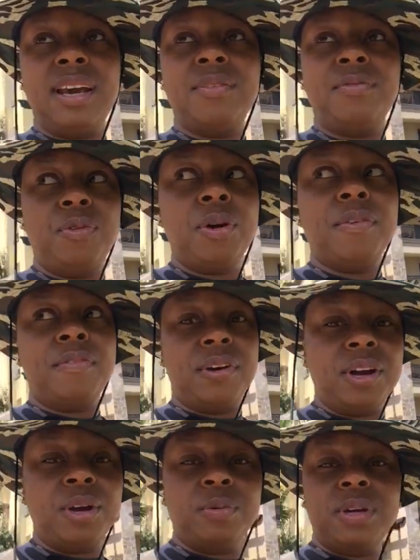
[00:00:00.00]
and for a
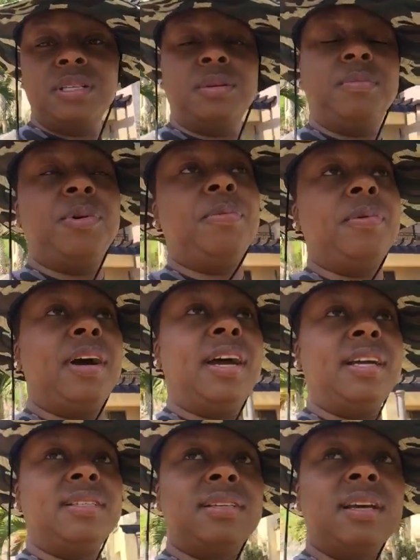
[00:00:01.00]
very reasonable
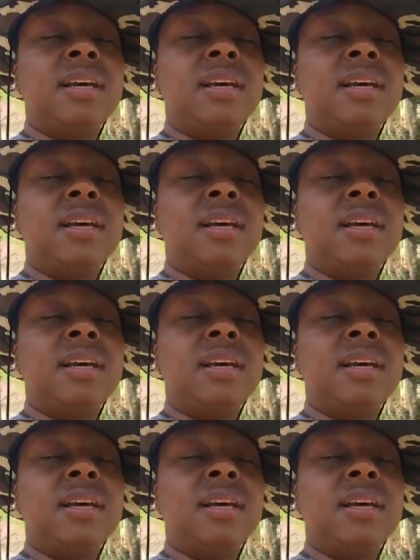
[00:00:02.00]
price.